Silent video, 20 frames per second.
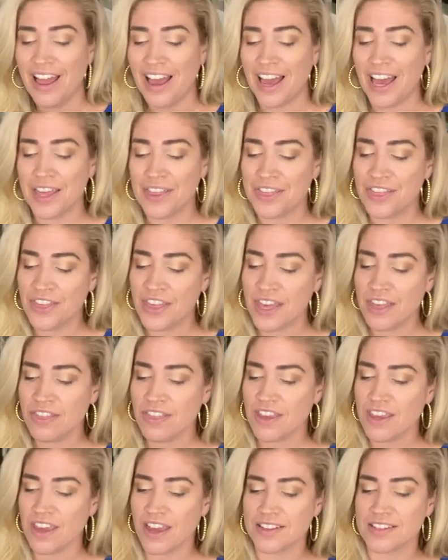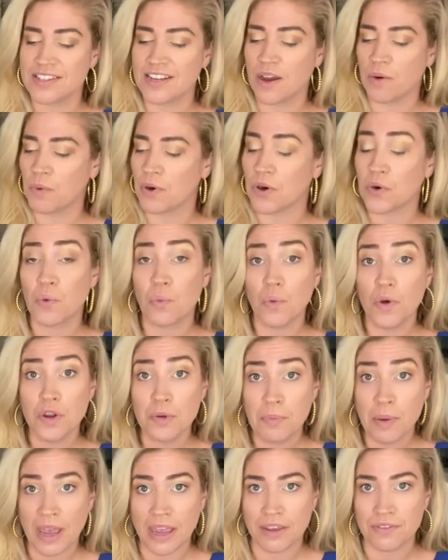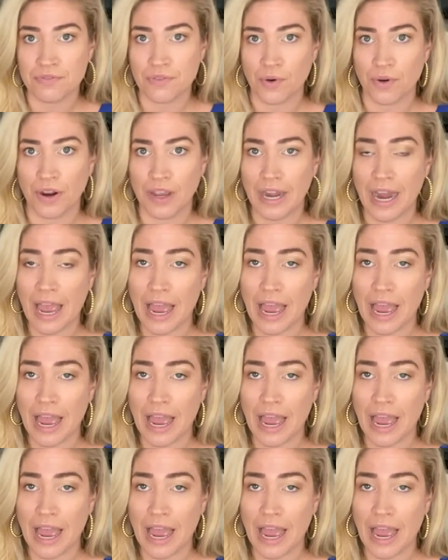I think the Yes Network would pay for it.